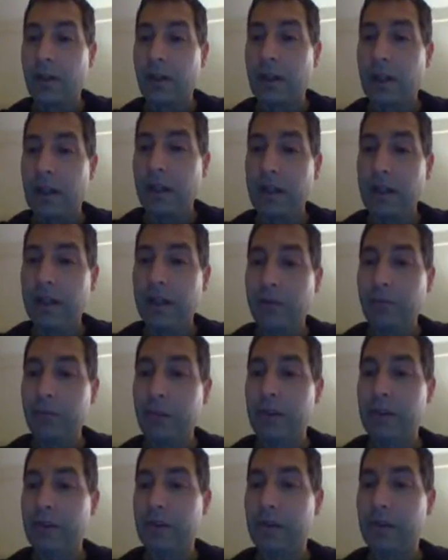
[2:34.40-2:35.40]
and that
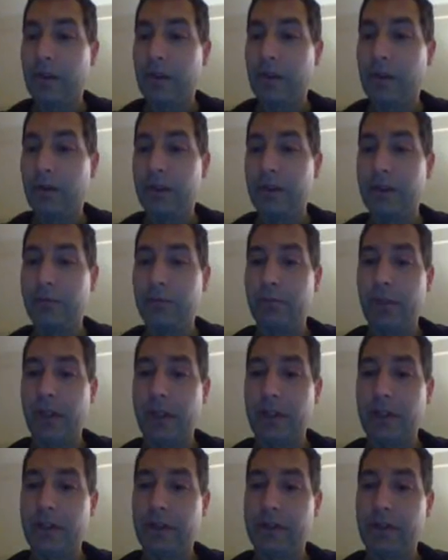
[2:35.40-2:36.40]
means the
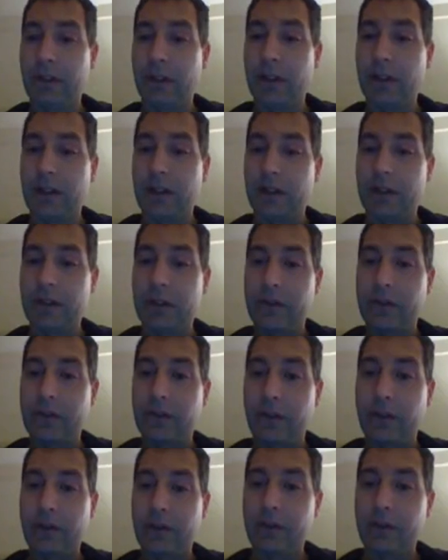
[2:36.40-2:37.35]
OH minus ions